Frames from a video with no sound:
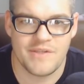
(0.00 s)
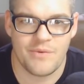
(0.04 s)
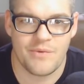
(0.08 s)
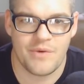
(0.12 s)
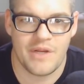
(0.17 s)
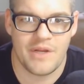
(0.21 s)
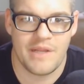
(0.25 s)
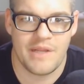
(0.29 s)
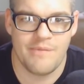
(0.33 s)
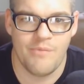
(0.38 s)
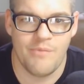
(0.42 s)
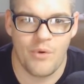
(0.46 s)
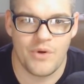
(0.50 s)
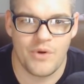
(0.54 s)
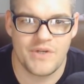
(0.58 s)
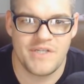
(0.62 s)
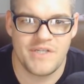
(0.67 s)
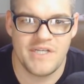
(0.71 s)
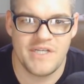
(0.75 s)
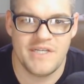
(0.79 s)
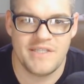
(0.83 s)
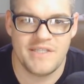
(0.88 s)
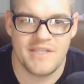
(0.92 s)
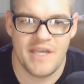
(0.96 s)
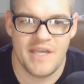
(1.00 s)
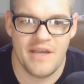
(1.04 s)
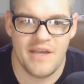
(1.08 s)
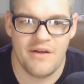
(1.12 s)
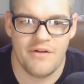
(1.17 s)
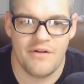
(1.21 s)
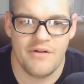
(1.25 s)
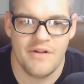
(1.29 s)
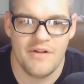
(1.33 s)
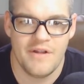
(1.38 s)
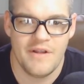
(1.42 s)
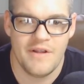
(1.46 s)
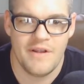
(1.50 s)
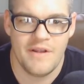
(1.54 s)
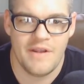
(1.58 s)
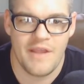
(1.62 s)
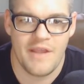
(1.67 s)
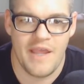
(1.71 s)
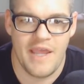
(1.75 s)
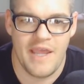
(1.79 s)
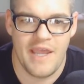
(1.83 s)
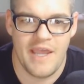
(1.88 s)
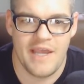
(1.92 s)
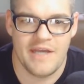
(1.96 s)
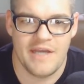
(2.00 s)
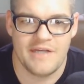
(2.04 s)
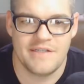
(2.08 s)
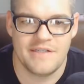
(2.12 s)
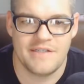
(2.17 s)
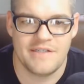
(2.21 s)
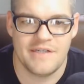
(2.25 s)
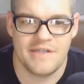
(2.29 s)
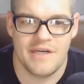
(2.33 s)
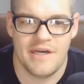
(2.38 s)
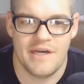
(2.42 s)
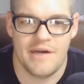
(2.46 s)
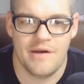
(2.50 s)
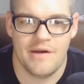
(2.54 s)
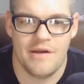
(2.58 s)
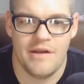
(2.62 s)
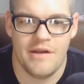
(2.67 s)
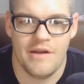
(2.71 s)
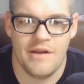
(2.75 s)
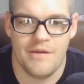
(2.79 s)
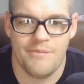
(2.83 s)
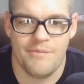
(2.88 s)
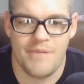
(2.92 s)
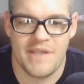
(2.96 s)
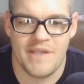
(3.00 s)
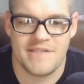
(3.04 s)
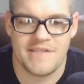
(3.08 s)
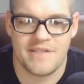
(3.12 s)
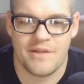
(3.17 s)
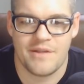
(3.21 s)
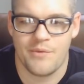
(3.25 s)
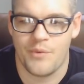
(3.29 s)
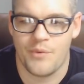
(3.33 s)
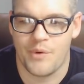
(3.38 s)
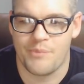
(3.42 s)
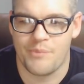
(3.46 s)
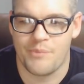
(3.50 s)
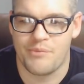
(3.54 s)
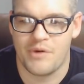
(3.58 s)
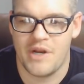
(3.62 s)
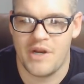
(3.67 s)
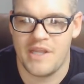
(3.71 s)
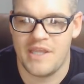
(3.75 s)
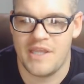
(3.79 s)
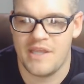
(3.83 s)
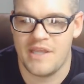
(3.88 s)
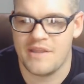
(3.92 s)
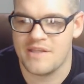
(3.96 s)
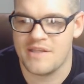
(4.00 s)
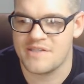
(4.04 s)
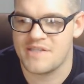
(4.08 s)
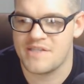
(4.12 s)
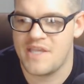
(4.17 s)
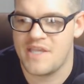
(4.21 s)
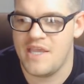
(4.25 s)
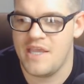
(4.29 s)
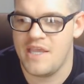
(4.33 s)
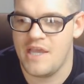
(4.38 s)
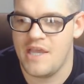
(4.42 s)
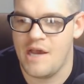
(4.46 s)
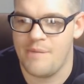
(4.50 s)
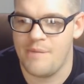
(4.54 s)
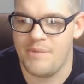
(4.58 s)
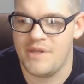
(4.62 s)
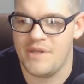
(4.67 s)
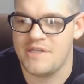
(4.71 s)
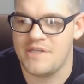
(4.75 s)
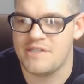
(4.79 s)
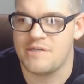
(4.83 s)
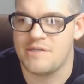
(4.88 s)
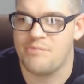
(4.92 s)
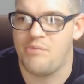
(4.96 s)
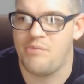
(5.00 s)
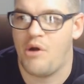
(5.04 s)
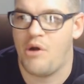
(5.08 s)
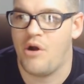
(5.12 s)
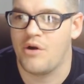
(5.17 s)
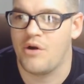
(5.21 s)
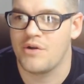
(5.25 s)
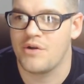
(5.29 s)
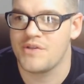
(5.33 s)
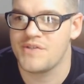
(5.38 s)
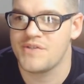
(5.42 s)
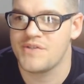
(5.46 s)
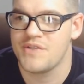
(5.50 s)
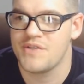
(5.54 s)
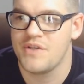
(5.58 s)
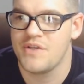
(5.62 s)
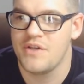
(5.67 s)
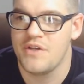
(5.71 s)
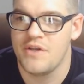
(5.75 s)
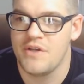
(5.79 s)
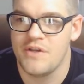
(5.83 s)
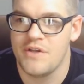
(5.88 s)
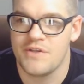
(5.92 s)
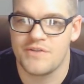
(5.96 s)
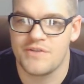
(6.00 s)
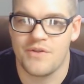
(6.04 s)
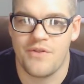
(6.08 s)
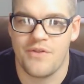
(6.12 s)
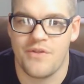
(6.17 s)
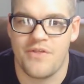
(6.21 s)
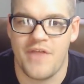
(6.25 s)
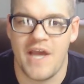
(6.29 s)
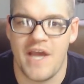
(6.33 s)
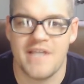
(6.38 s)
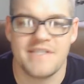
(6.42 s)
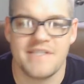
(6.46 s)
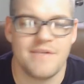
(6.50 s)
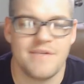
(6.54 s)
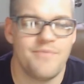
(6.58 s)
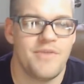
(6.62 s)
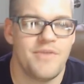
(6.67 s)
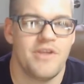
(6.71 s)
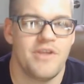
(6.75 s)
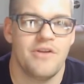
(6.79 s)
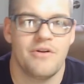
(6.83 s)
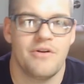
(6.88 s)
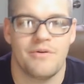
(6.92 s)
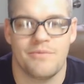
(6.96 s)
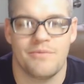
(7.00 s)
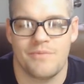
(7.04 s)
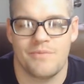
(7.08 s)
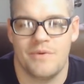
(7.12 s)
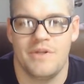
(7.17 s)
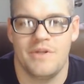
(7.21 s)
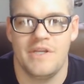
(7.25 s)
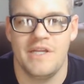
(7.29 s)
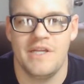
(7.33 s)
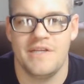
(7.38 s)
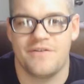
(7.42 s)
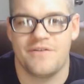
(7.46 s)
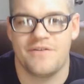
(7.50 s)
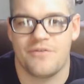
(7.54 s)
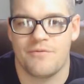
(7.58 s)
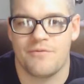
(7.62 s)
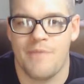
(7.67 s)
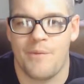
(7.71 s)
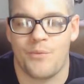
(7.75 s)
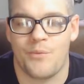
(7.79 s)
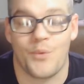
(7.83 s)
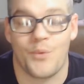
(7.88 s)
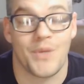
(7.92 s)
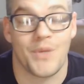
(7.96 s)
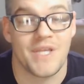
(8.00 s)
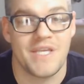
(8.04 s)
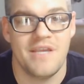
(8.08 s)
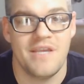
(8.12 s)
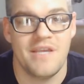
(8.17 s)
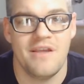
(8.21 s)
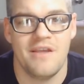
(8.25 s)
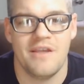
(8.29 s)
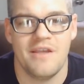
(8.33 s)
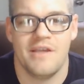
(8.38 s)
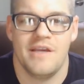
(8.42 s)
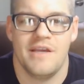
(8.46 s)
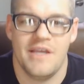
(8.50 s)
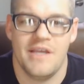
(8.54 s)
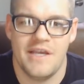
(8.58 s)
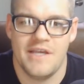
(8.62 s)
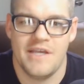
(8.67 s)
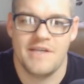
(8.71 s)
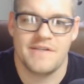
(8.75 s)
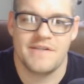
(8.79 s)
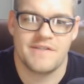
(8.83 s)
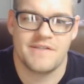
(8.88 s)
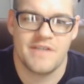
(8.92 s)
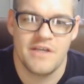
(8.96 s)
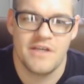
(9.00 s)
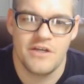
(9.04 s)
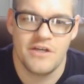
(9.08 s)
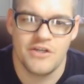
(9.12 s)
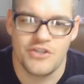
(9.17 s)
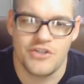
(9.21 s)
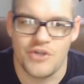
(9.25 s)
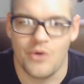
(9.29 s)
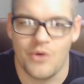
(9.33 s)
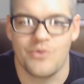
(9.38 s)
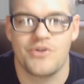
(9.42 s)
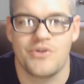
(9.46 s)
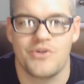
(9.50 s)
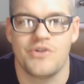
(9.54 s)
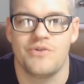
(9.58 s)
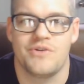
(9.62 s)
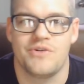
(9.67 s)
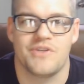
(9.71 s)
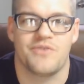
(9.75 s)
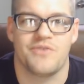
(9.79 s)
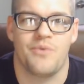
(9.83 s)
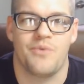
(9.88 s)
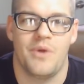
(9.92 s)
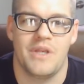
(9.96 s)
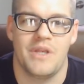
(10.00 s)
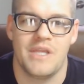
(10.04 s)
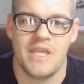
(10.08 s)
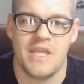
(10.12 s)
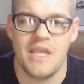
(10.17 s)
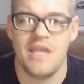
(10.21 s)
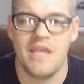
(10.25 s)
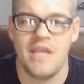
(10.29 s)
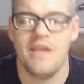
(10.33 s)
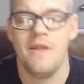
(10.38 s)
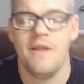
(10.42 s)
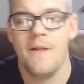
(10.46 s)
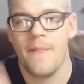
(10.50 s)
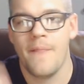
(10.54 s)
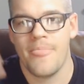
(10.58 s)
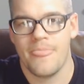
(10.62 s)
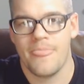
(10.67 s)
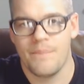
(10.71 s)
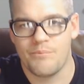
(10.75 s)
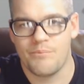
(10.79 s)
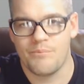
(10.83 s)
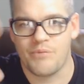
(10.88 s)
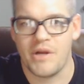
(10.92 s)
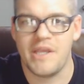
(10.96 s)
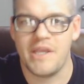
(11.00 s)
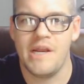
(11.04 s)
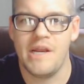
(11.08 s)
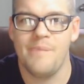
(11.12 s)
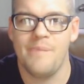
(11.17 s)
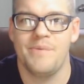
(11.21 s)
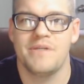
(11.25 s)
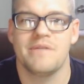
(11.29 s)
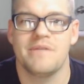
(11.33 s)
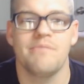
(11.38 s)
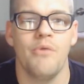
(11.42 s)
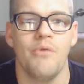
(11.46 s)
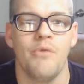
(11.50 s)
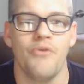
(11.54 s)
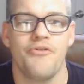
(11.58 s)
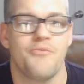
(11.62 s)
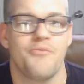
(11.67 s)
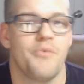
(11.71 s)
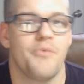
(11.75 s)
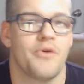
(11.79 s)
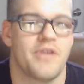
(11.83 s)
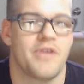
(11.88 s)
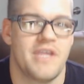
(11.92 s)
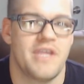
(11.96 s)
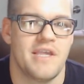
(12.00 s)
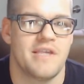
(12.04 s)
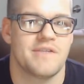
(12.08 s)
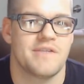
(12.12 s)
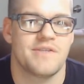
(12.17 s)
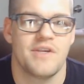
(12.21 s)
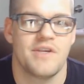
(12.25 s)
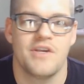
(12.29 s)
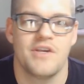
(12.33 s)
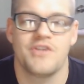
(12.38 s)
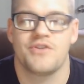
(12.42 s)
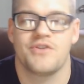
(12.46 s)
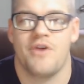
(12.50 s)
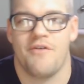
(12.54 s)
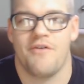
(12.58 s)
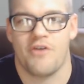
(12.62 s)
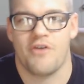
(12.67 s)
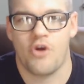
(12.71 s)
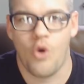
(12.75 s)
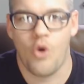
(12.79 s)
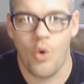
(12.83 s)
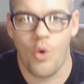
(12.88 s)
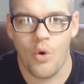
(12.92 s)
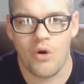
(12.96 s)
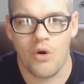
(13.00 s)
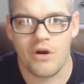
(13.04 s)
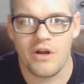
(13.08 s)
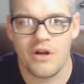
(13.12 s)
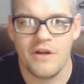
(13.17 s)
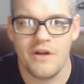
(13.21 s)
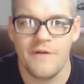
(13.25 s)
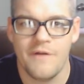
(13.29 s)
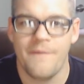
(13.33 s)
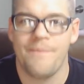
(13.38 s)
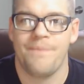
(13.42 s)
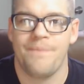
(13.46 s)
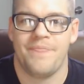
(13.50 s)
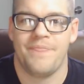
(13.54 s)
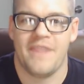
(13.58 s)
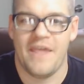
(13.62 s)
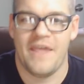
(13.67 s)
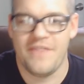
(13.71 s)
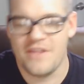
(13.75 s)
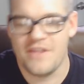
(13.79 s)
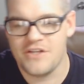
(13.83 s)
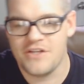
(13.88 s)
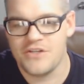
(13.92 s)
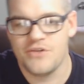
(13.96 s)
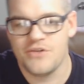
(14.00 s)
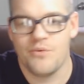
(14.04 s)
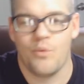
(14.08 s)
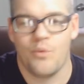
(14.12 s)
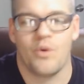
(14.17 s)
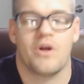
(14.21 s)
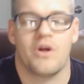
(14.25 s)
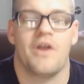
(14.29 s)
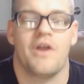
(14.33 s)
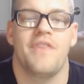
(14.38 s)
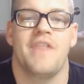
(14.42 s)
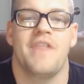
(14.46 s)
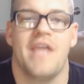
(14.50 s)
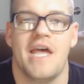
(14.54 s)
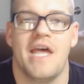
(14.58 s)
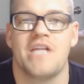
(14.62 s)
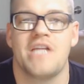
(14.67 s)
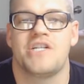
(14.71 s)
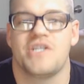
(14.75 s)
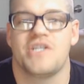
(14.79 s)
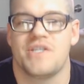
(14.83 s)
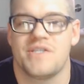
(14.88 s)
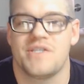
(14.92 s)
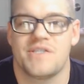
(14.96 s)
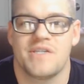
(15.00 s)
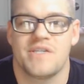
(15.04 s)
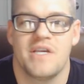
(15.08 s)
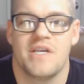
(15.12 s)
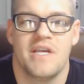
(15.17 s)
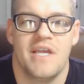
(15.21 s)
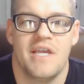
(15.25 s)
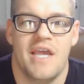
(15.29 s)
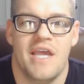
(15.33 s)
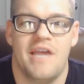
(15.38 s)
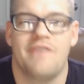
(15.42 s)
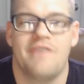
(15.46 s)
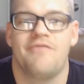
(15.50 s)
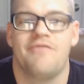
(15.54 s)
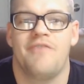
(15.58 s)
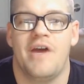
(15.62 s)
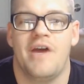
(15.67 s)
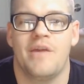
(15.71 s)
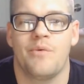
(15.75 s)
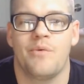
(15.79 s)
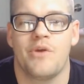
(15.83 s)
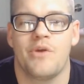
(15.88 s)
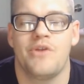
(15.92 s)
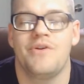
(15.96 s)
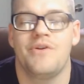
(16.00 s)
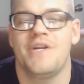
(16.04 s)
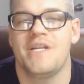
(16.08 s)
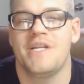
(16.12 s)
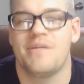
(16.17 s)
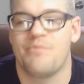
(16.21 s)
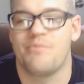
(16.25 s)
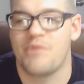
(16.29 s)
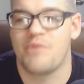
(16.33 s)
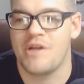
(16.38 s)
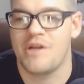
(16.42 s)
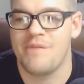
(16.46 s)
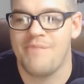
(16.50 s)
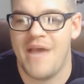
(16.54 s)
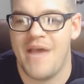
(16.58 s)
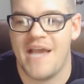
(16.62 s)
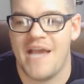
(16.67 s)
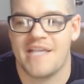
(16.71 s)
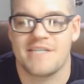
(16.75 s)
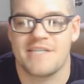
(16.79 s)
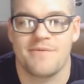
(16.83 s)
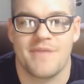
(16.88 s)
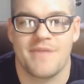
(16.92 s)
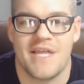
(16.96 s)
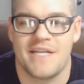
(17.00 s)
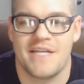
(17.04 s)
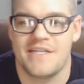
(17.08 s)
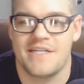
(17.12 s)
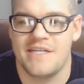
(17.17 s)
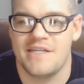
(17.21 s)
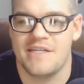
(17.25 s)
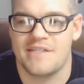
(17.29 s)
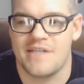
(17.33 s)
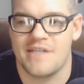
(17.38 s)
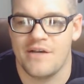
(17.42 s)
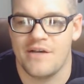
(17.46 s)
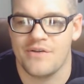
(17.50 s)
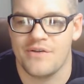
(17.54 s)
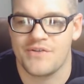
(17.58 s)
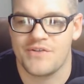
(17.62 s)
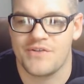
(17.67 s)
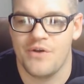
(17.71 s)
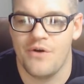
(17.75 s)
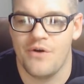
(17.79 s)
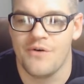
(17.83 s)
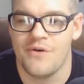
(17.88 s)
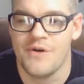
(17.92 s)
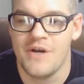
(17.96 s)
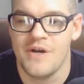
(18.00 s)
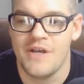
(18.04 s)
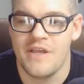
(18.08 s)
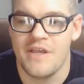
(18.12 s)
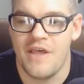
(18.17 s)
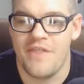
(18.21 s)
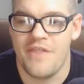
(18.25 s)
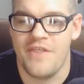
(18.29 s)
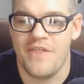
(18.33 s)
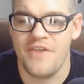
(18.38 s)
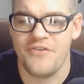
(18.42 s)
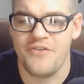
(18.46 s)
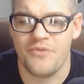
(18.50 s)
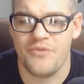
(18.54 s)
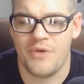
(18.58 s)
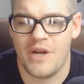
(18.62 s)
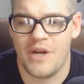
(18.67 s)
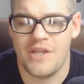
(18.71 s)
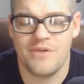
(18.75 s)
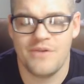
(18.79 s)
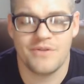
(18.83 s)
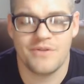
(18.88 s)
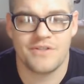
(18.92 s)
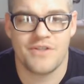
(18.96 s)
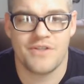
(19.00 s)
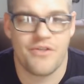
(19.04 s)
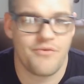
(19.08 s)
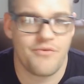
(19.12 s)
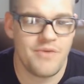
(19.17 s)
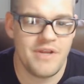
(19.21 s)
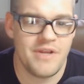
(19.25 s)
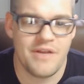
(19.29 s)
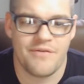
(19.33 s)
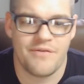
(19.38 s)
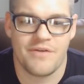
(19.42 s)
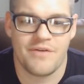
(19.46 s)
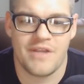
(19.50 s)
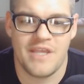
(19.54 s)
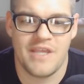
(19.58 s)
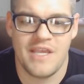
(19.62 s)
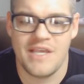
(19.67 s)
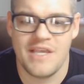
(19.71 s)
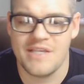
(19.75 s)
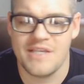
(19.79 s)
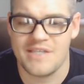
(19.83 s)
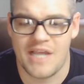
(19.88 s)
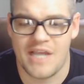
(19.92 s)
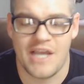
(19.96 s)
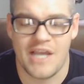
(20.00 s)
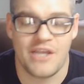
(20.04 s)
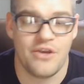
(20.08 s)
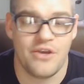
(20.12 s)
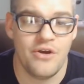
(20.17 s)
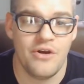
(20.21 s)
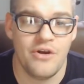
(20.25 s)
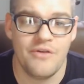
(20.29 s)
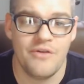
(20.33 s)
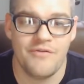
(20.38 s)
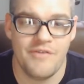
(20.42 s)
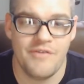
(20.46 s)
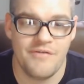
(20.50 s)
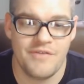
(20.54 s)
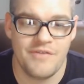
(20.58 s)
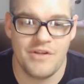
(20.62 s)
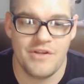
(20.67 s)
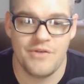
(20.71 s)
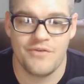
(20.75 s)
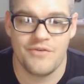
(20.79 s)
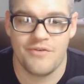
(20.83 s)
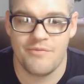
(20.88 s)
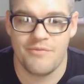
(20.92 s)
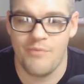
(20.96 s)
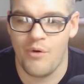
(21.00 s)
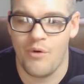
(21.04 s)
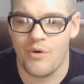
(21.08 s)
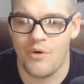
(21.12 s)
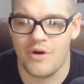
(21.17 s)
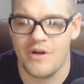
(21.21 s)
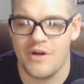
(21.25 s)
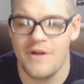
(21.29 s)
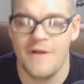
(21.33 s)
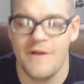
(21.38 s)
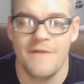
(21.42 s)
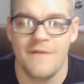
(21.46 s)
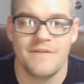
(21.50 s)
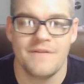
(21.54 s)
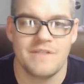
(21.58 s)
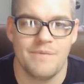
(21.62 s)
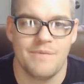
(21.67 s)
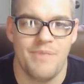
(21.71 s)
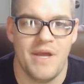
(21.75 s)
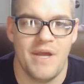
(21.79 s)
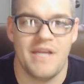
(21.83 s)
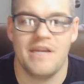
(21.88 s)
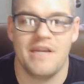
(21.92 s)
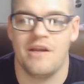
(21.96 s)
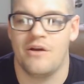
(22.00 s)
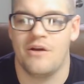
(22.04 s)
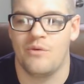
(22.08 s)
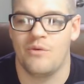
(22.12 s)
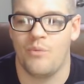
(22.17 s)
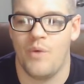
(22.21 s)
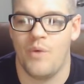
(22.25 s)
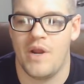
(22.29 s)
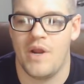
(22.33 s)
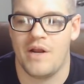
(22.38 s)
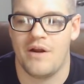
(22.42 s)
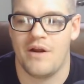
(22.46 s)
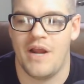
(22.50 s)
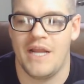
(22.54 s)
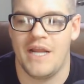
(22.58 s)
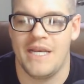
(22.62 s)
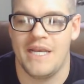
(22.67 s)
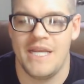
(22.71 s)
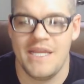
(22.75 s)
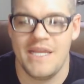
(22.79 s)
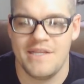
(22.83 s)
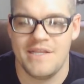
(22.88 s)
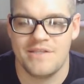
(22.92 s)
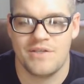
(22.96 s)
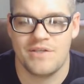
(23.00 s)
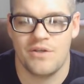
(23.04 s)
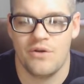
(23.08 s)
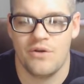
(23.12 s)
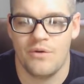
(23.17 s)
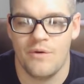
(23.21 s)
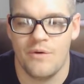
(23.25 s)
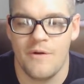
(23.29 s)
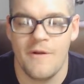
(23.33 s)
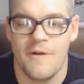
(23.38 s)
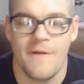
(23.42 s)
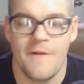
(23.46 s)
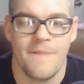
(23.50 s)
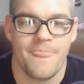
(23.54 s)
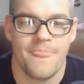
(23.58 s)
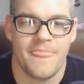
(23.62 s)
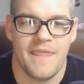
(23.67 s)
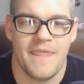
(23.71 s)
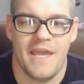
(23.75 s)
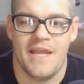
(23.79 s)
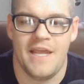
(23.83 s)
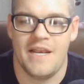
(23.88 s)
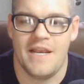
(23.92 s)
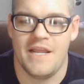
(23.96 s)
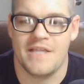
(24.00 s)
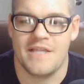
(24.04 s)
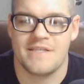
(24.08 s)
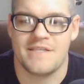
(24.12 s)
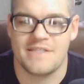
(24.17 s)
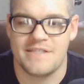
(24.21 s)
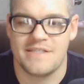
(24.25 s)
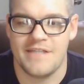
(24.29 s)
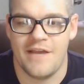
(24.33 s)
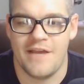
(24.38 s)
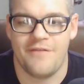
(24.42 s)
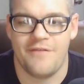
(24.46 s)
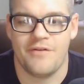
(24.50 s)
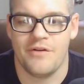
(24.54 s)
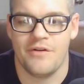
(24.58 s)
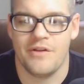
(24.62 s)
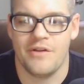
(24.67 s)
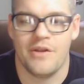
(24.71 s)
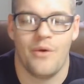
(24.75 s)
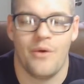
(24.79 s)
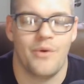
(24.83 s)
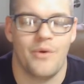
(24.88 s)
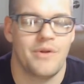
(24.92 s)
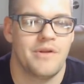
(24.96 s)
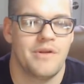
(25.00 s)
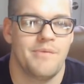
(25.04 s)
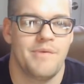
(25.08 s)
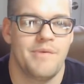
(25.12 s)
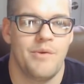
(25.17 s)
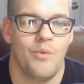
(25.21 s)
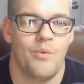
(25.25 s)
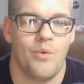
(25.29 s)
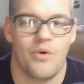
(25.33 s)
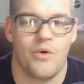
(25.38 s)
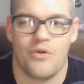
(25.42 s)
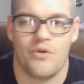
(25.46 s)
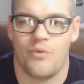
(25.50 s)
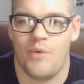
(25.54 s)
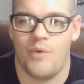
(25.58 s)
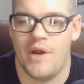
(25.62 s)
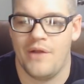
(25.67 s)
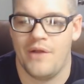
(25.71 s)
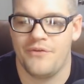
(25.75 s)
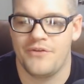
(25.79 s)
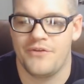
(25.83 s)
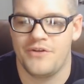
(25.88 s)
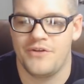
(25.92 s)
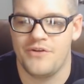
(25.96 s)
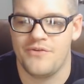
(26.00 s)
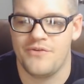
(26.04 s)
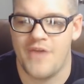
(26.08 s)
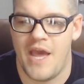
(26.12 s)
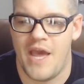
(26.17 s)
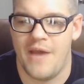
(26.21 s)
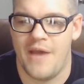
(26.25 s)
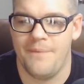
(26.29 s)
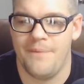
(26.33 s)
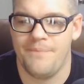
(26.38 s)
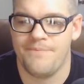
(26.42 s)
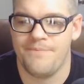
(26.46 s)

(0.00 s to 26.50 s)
We're getting more detail, and basically we're breaking this key up into parts. So that's something you need to remember when keying is don't do just one key, break it up into multiple keys. So have a core and then work on the edges and find where you need to bring back some of that detail. So in this one, I used 3 different keys. I could have even used more depending on where I need to. And it's definitely going to be worthwhile to do that.